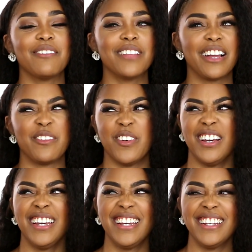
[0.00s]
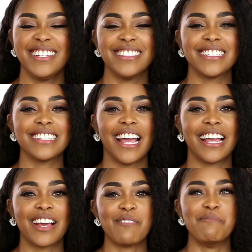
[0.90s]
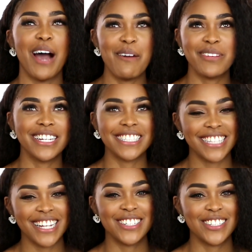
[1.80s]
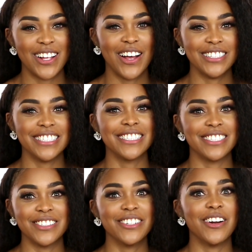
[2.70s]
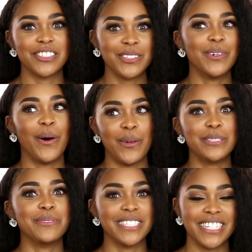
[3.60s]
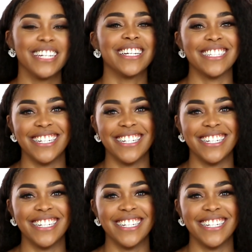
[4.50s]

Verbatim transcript: I'm like, What? She's like, Mama is Santa Claus. It's, you're too old to be thinking